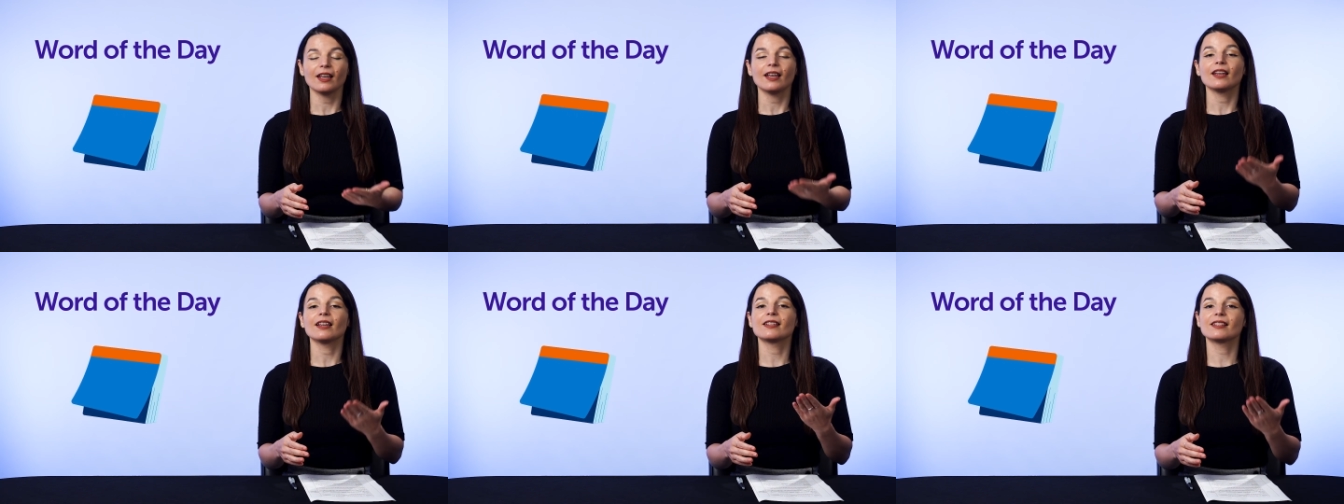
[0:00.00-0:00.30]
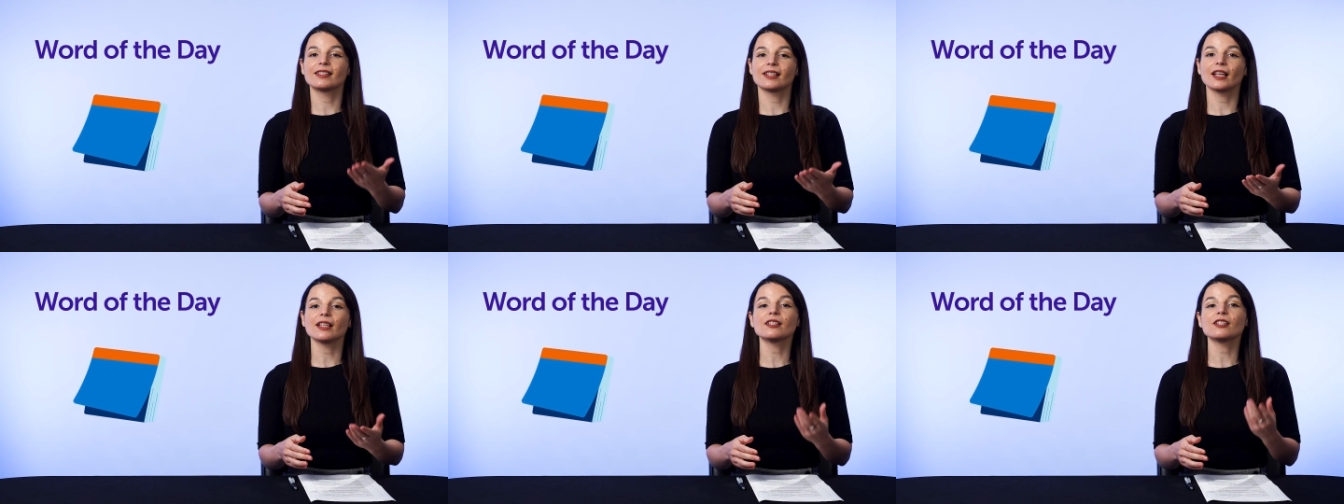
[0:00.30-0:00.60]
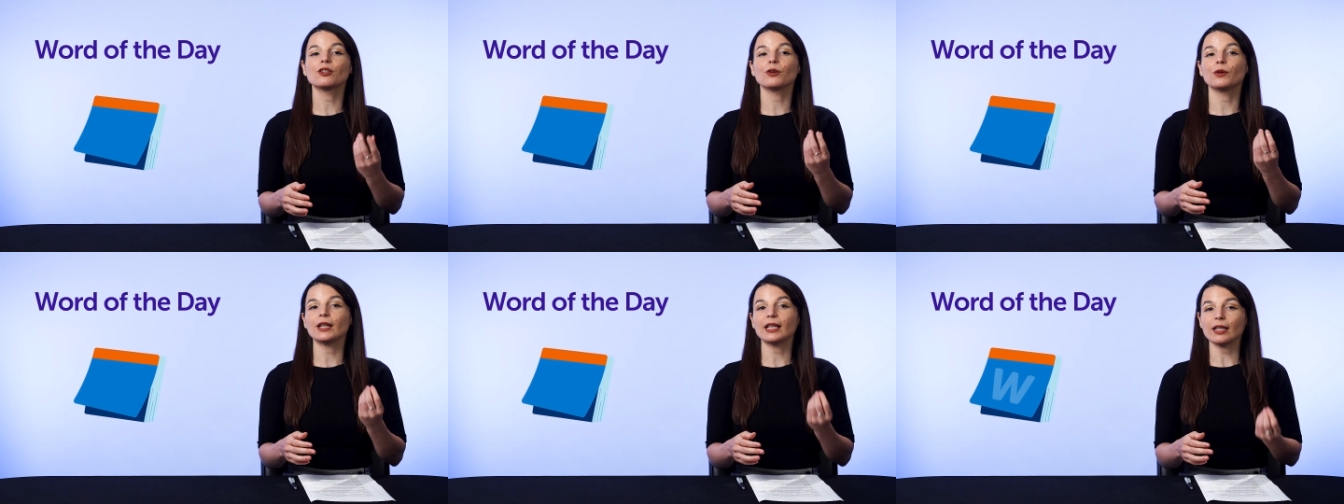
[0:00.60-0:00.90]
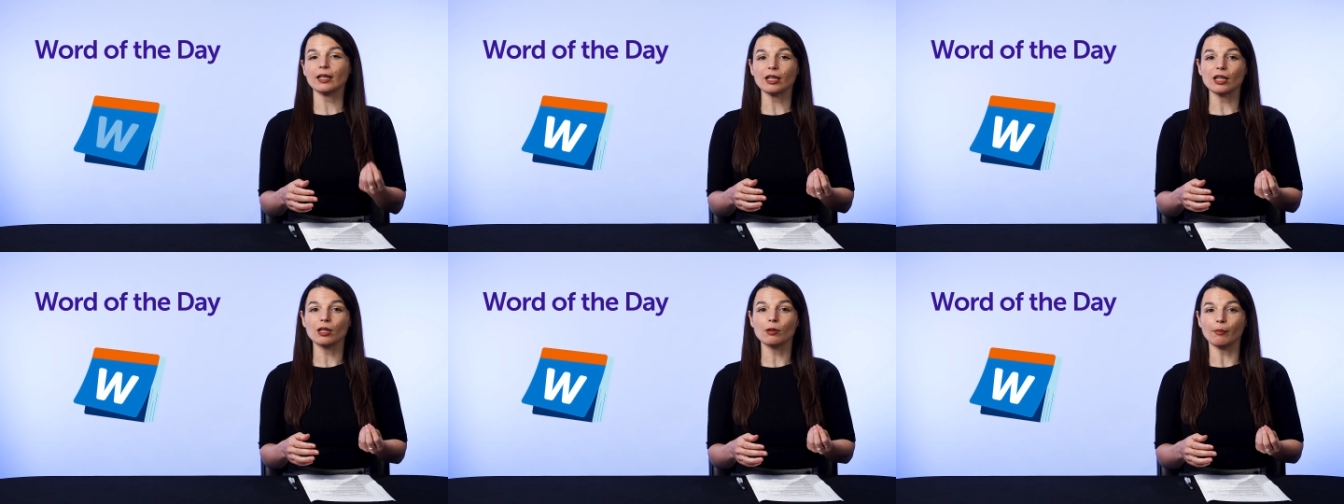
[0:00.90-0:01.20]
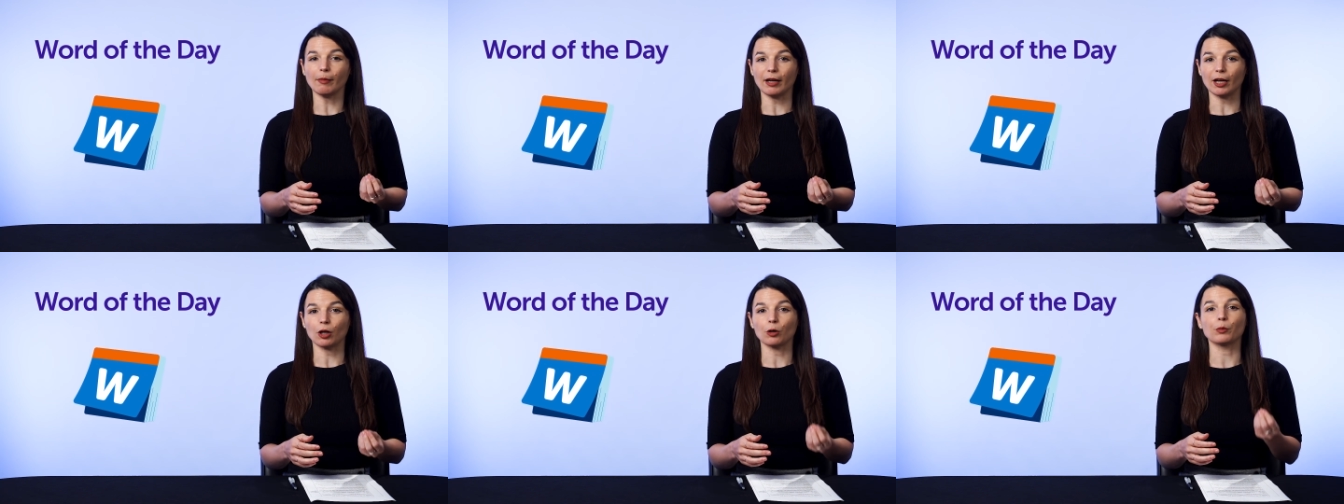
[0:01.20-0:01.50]
it sends you an
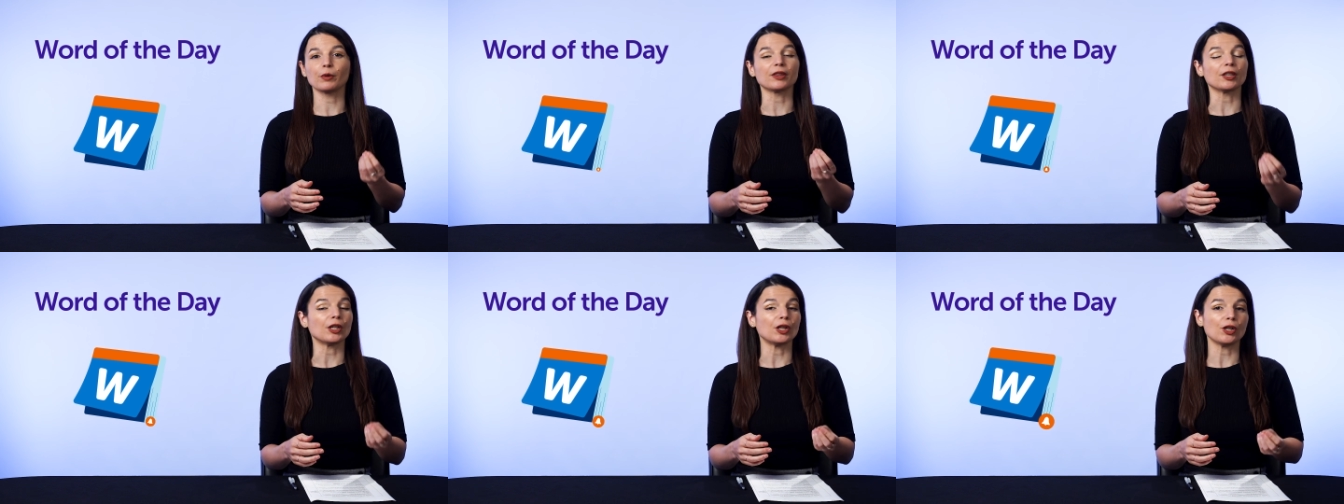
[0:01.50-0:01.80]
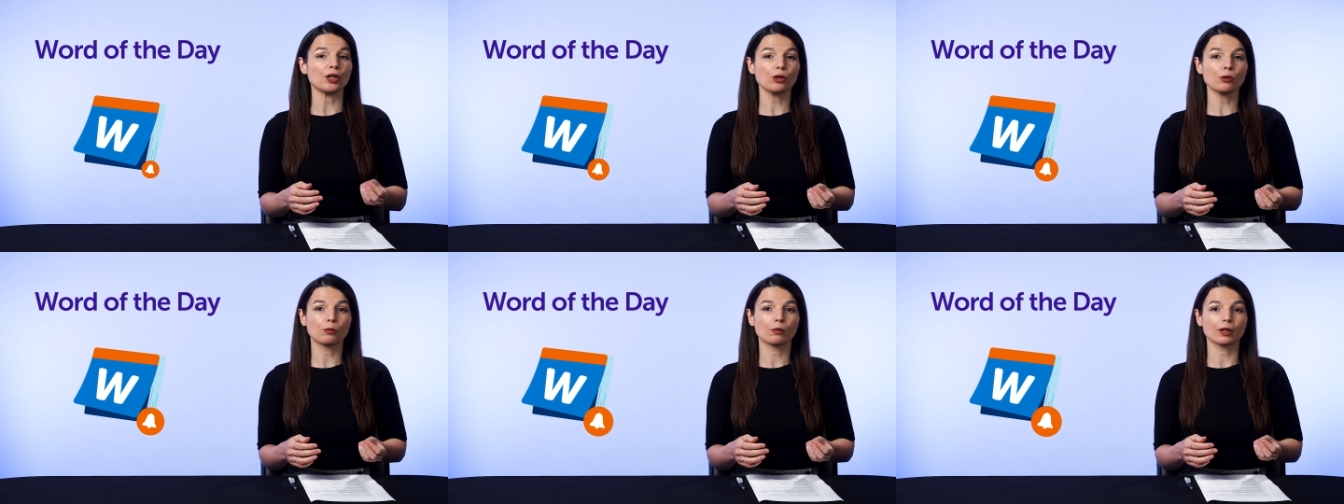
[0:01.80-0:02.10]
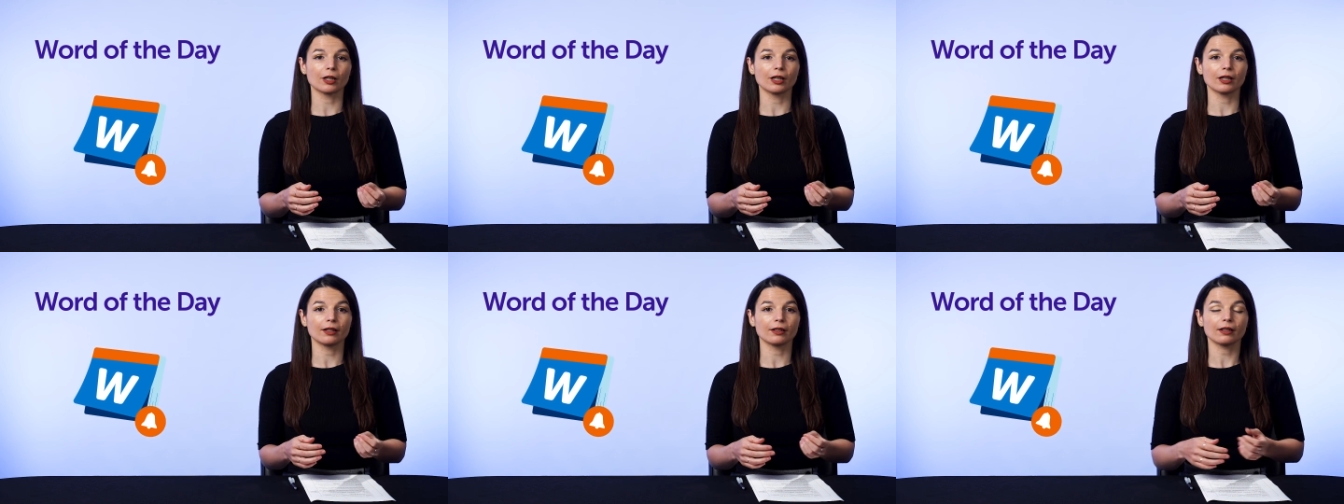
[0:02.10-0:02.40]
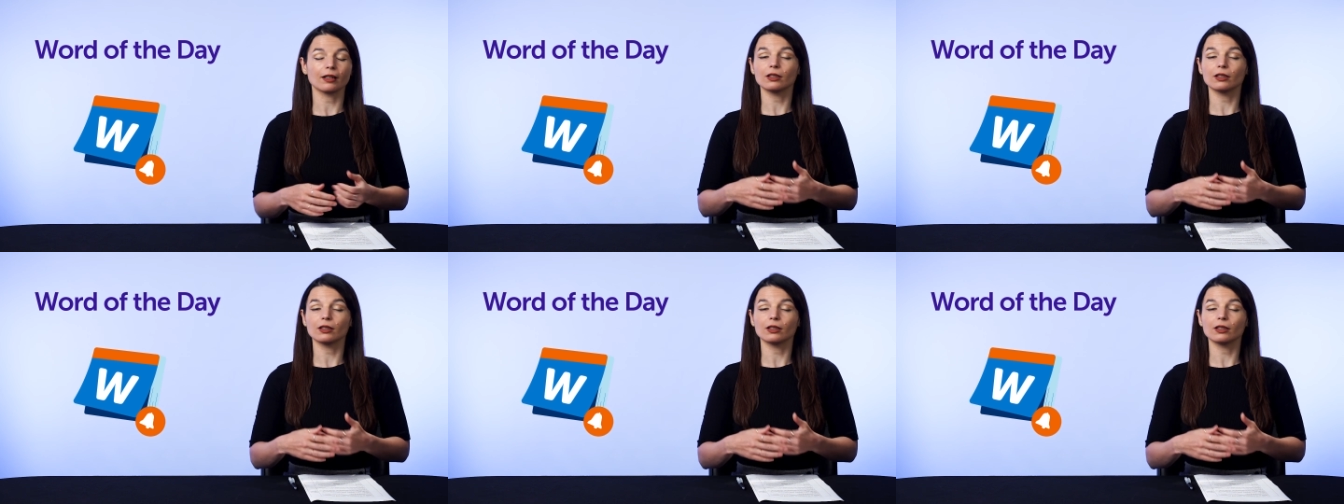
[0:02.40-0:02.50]
email with a new word,